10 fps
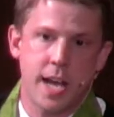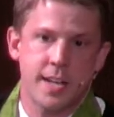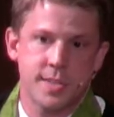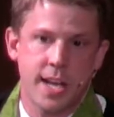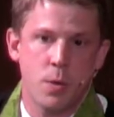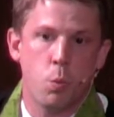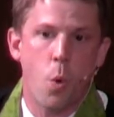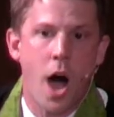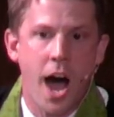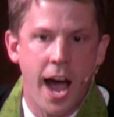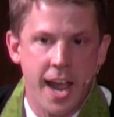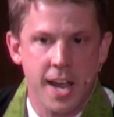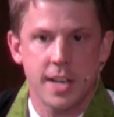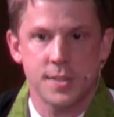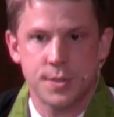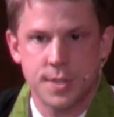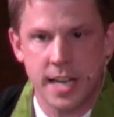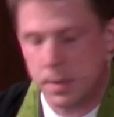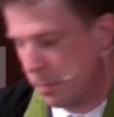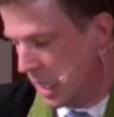as a why
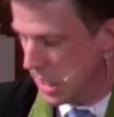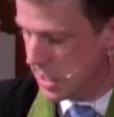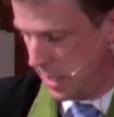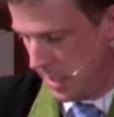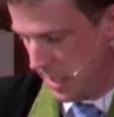statement.